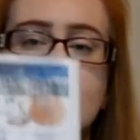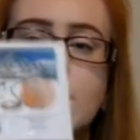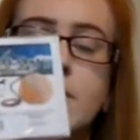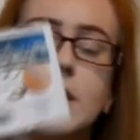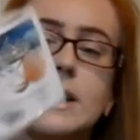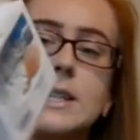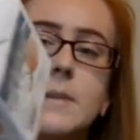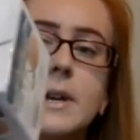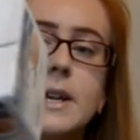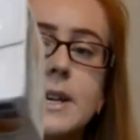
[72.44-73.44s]
I don't know if you can see,
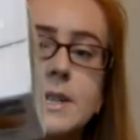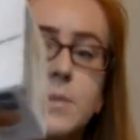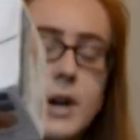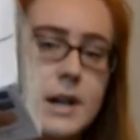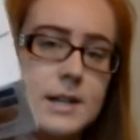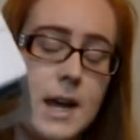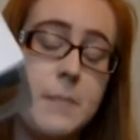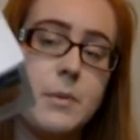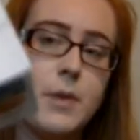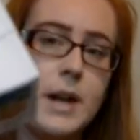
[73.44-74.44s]
but it is pre
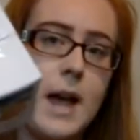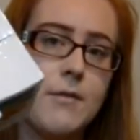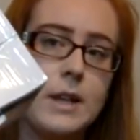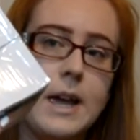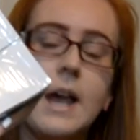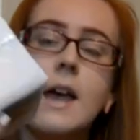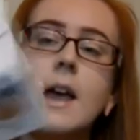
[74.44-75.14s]
taped pretty heavily.